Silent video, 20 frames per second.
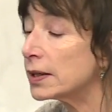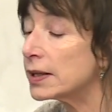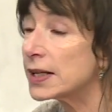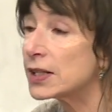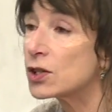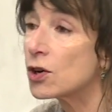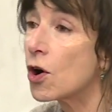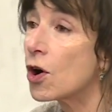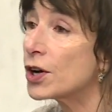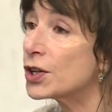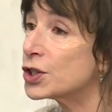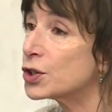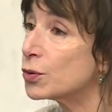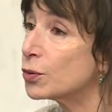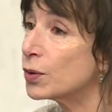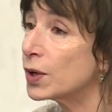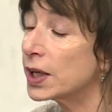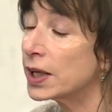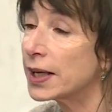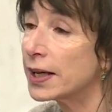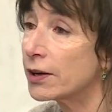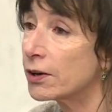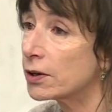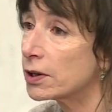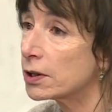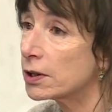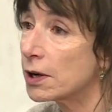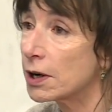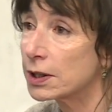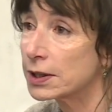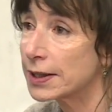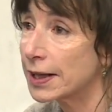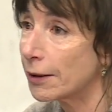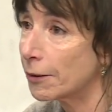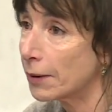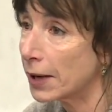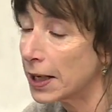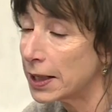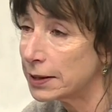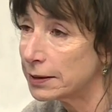It's hard to read Kierkegaard
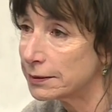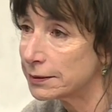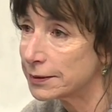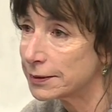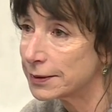that way.